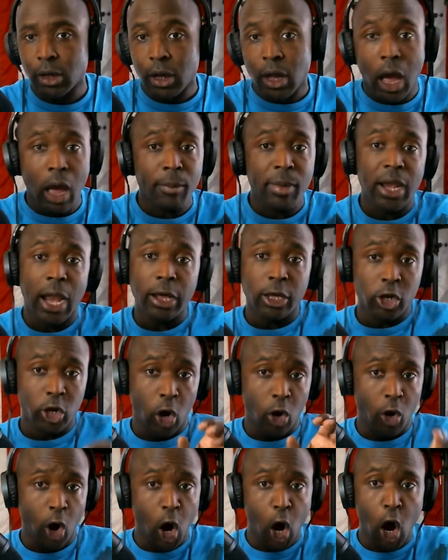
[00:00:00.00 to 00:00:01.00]
I mean, I can
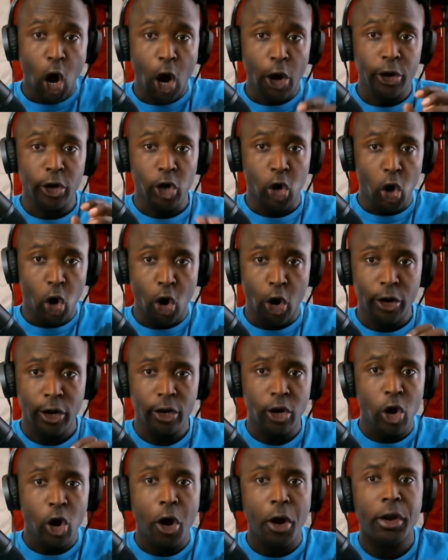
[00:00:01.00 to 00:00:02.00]
go on and on and
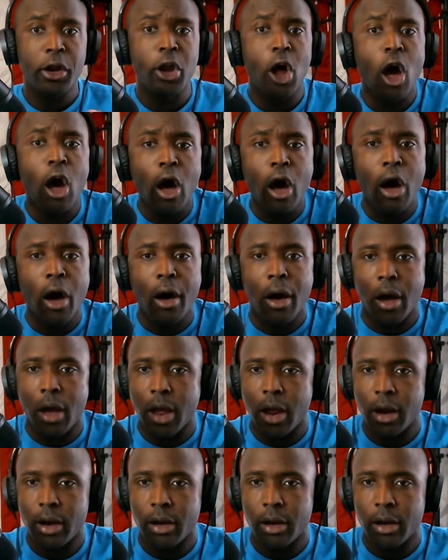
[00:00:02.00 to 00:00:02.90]
on and on.